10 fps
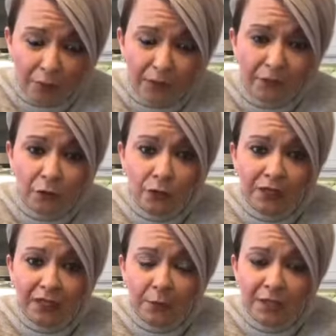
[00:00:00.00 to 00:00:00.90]
if you
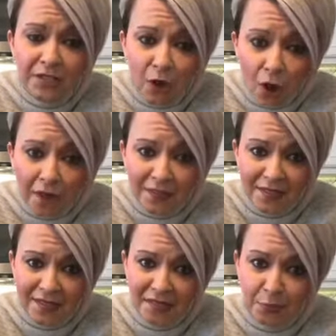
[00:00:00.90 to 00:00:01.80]
need to be taught the
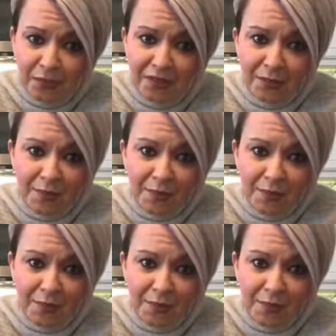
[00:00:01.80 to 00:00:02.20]
discipline to